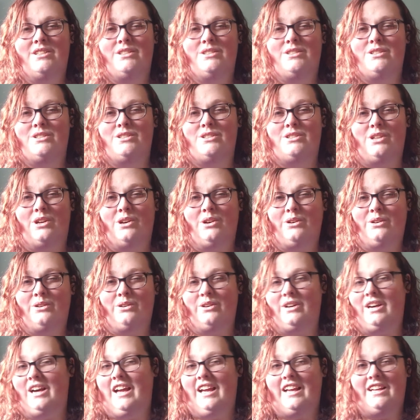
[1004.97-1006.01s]

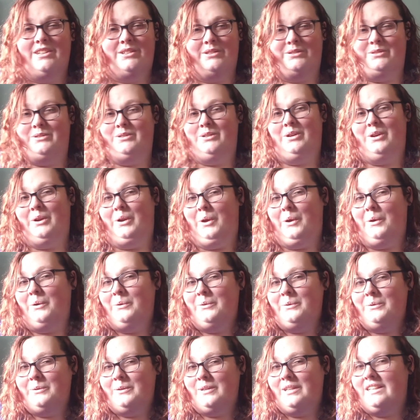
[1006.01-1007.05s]
So I don't
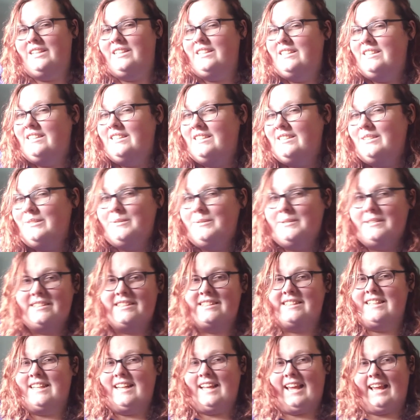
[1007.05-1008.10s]
know what's
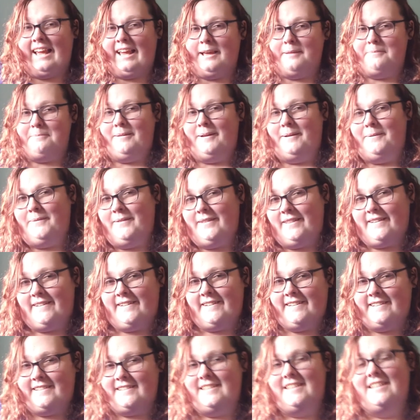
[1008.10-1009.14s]
gonna happen with
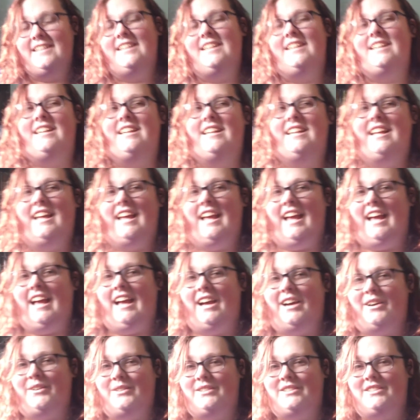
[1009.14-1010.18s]
her,
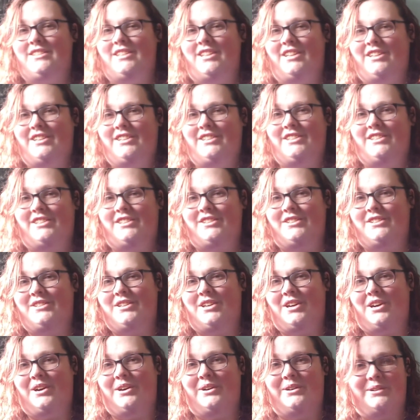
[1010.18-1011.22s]
how it's all gonna
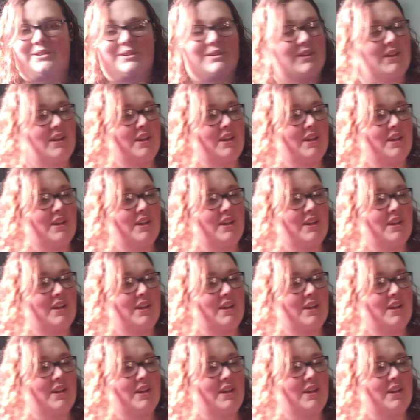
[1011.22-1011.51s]
go.